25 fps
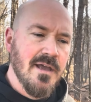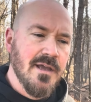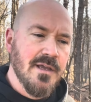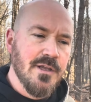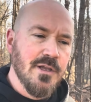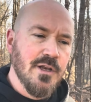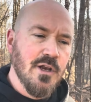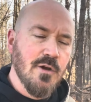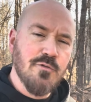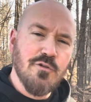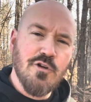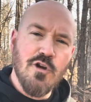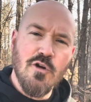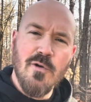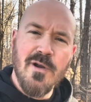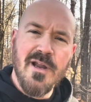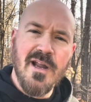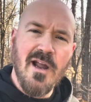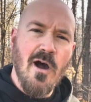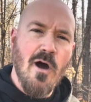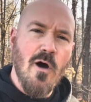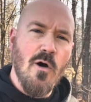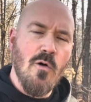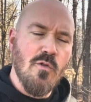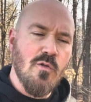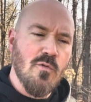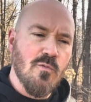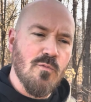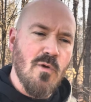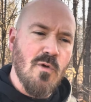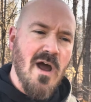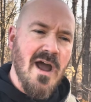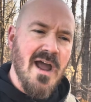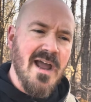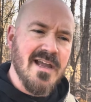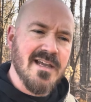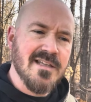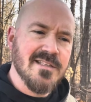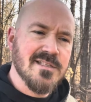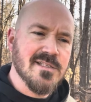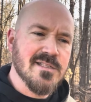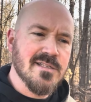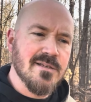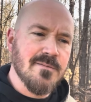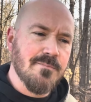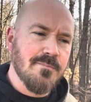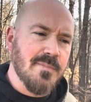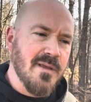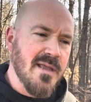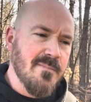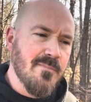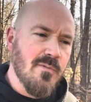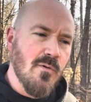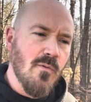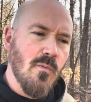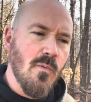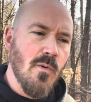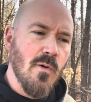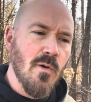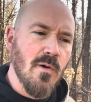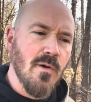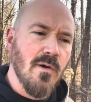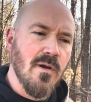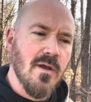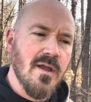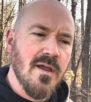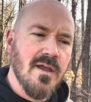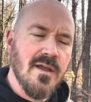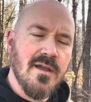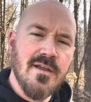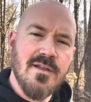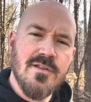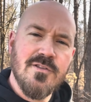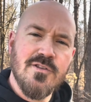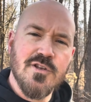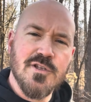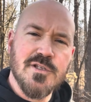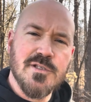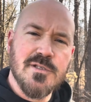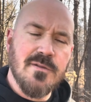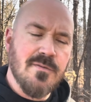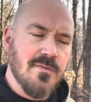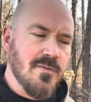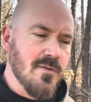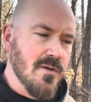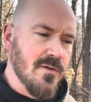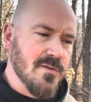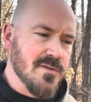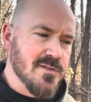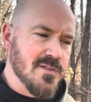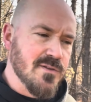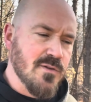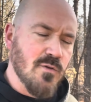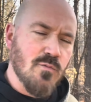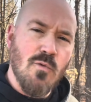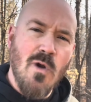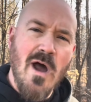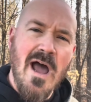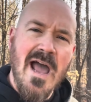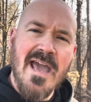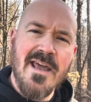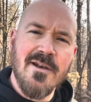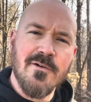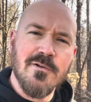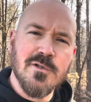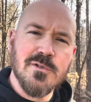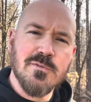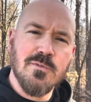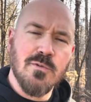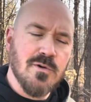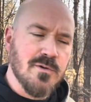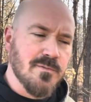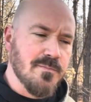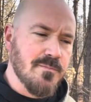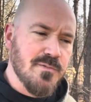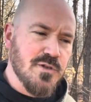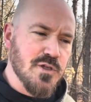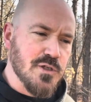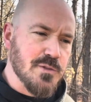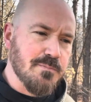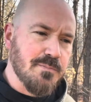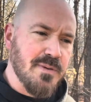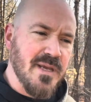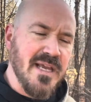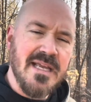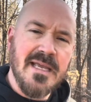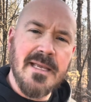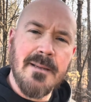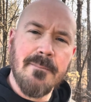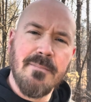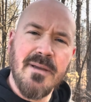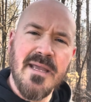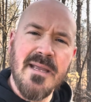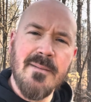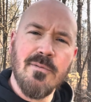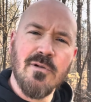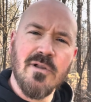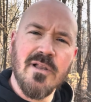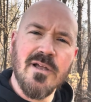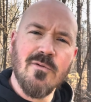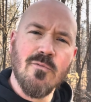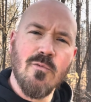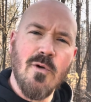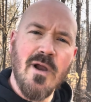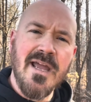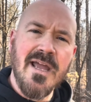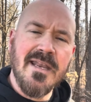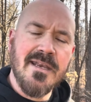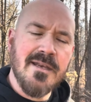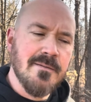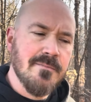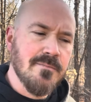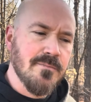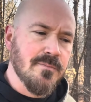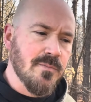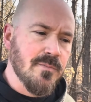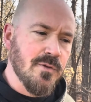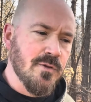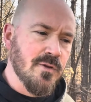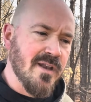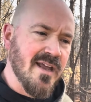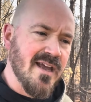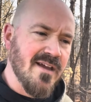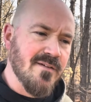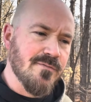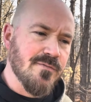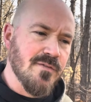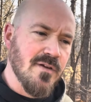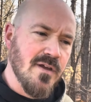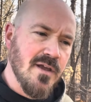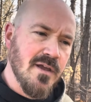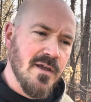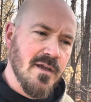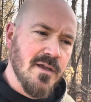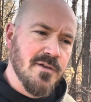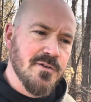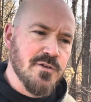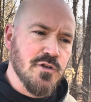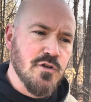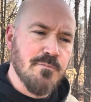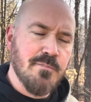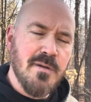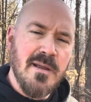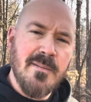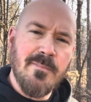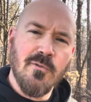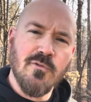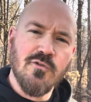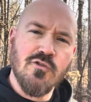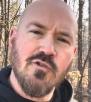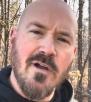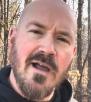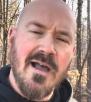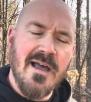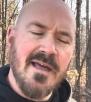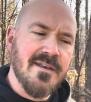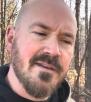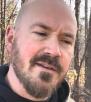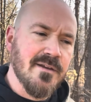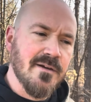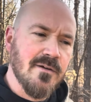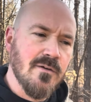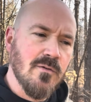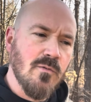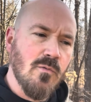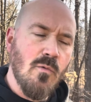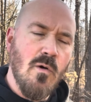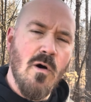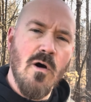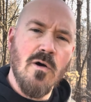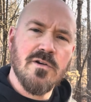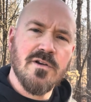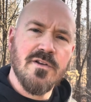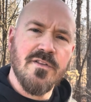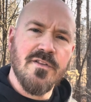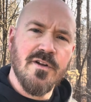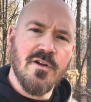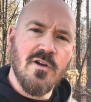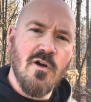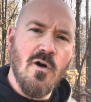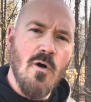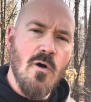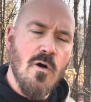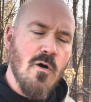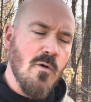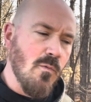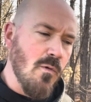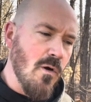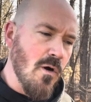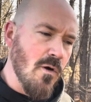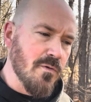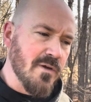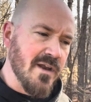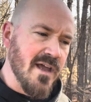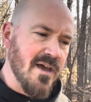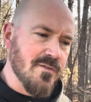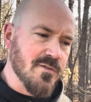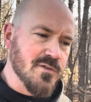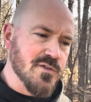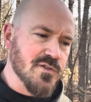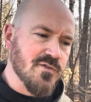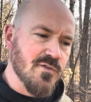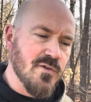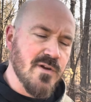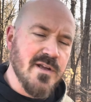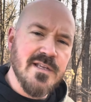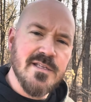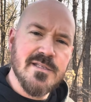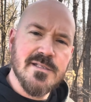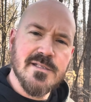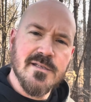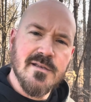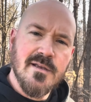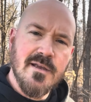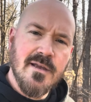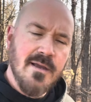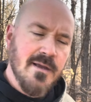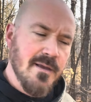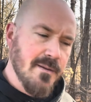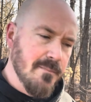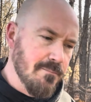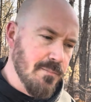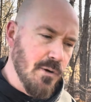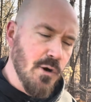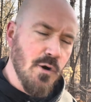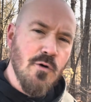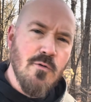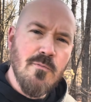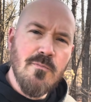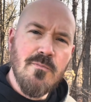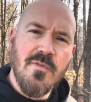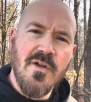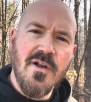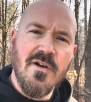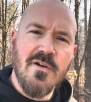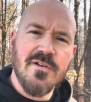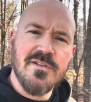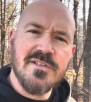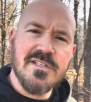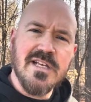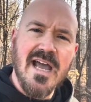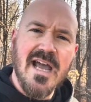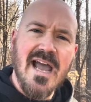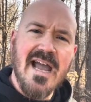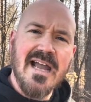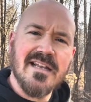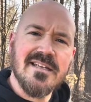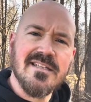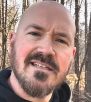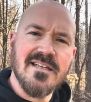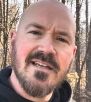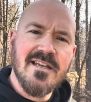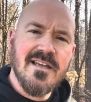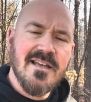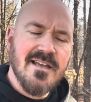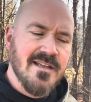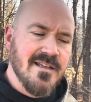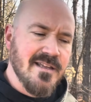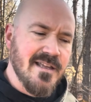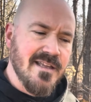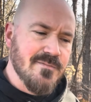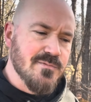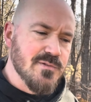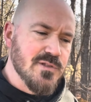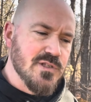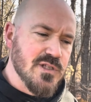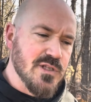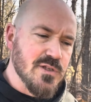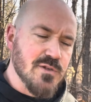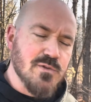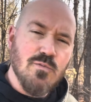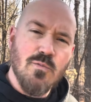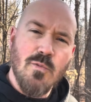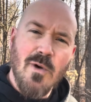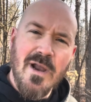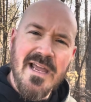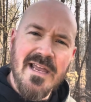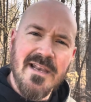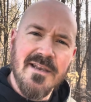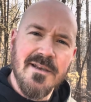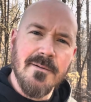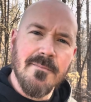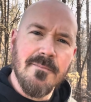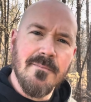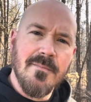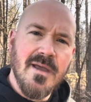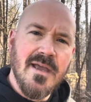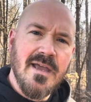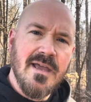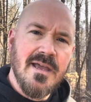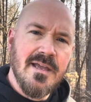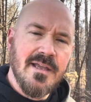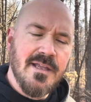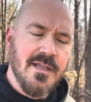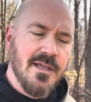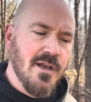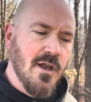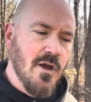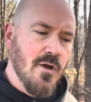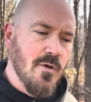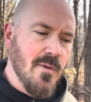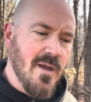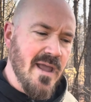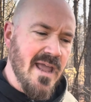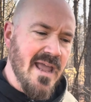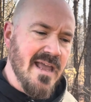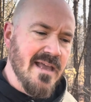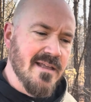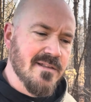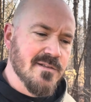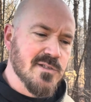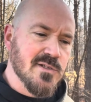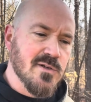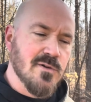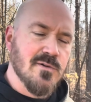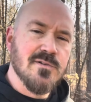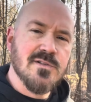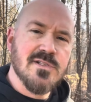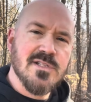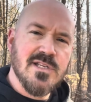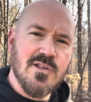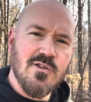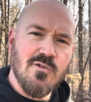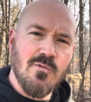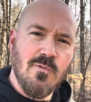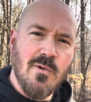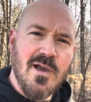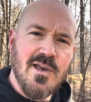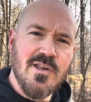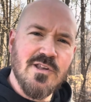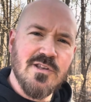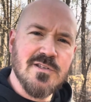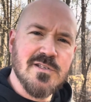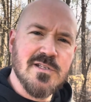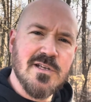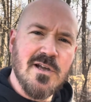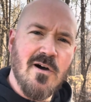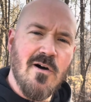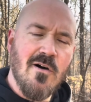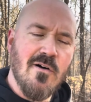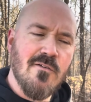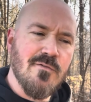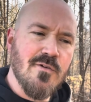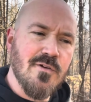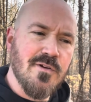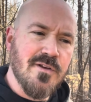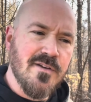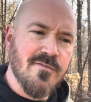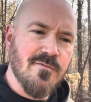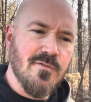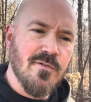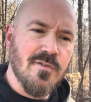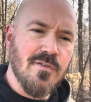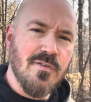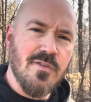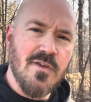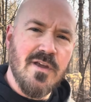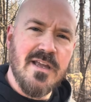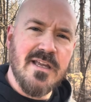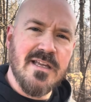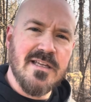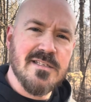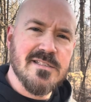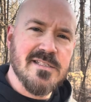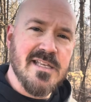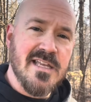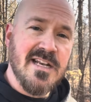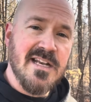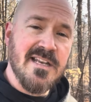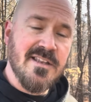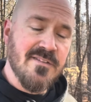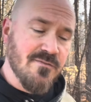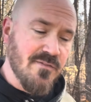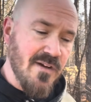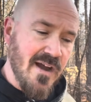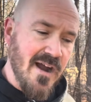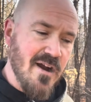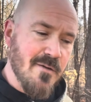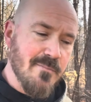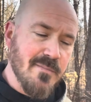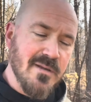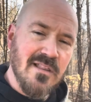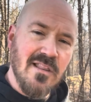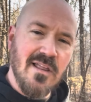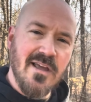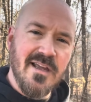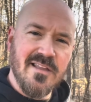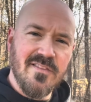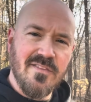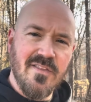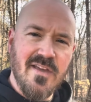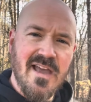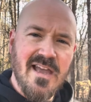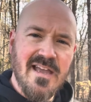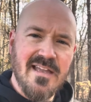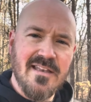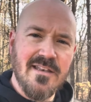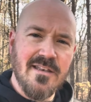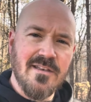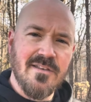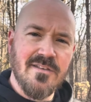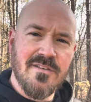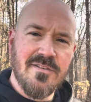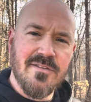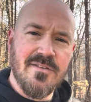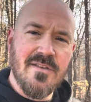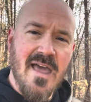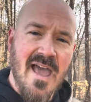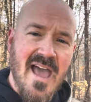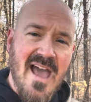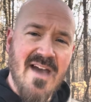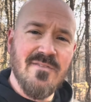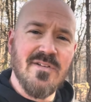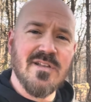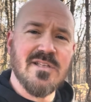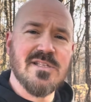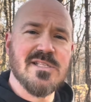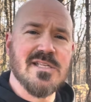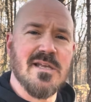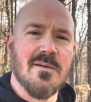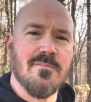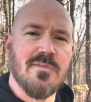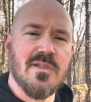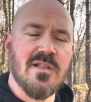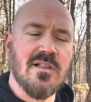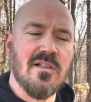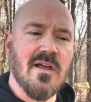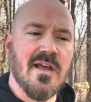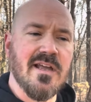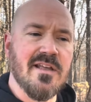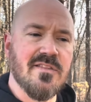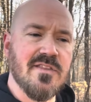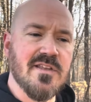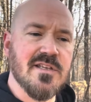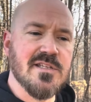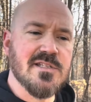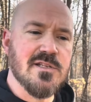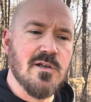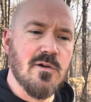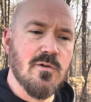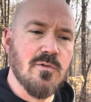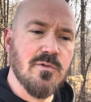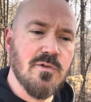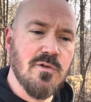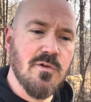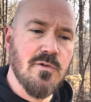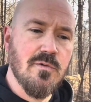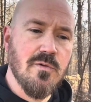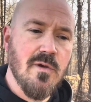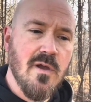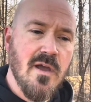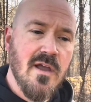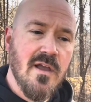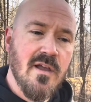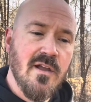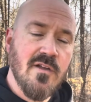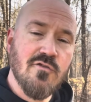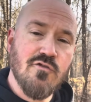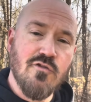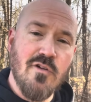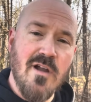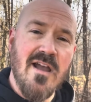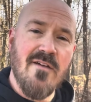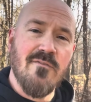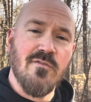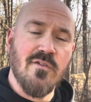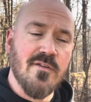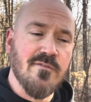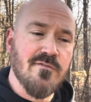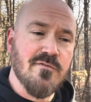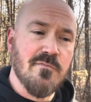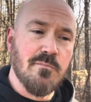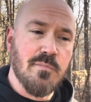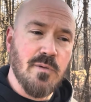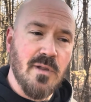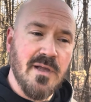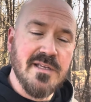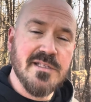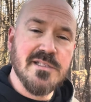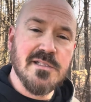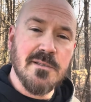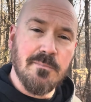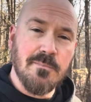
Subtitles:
You know, during all the riots, people were just, the rioters were just picking people at random. You'd have two people trying to walk to their car, walk down the streets, boom, they're attacked. It was just random, you know, and certain situations call for different things. In an environment like that, having something like this on you, traveling from place to